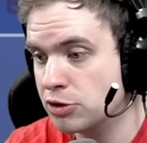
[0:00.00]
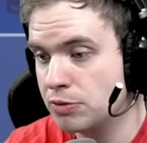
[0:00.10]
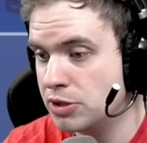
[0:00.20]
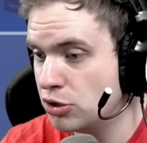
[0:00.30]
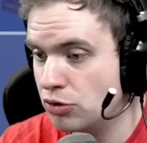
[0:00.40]

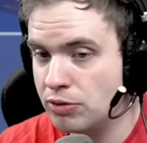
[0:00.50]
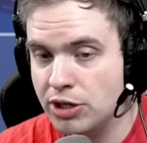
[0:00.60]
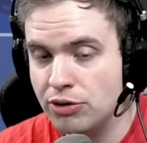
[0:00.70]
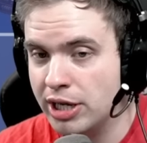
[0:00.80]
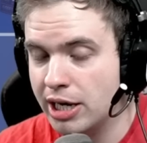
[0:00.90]
So it's 3
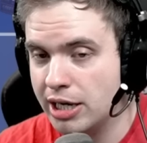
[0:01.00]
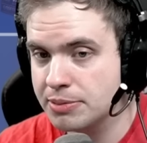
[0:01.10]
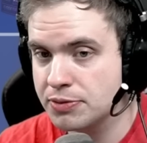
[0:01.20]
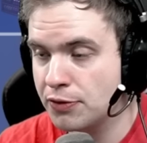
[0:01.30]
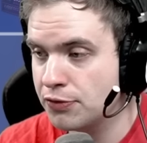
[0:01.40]
unique
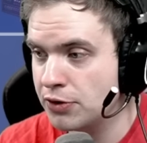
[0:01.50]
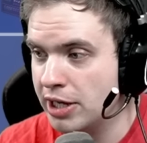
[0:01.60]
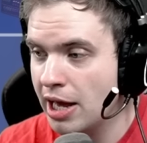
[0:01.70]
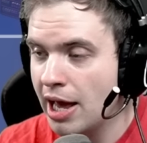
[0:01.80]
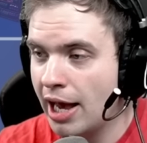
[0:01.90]
items for
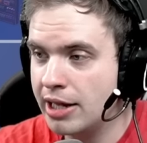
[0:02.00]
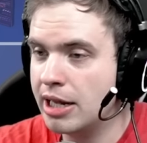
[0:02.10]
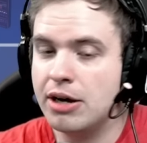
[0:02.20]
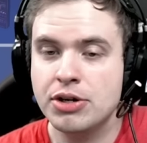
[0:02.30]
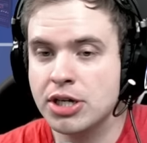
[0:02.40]
free, and
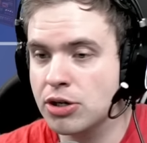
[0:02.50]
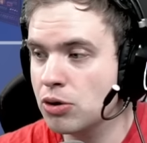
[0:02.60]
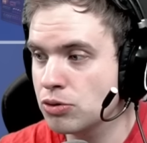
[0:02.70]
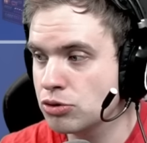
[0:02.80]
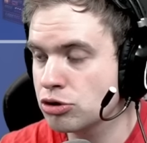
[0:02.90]
now you can
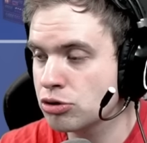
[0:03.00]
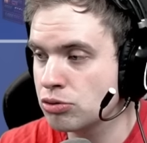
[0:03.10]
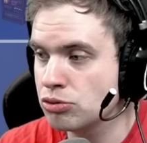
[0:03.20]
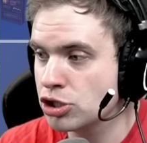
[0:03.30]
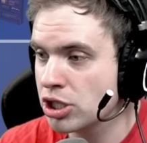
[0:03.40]
go to
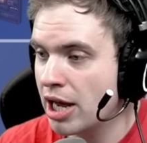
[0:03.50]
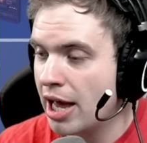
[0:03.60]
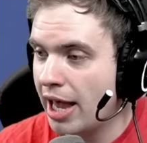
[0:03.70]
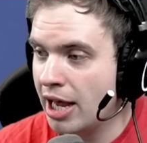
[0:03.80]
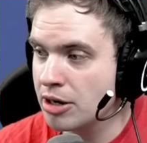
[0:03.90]
Scrooge
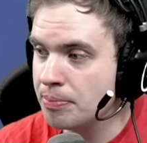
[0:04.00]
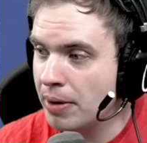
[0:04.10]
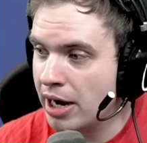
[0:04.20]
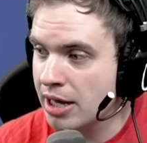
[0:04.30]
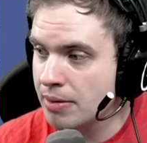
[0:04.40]
and
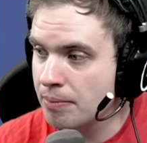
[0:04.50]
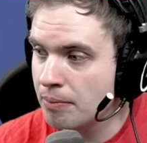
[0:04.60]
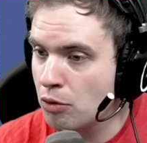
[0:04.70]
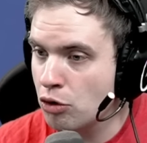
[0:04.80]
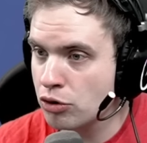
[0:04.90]
buy
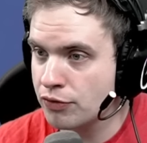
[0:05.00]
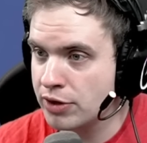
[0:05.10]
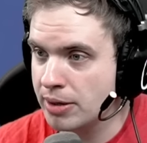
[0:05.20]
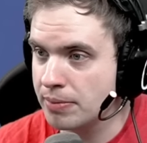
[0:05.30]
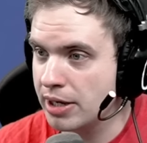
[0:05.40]
more of them.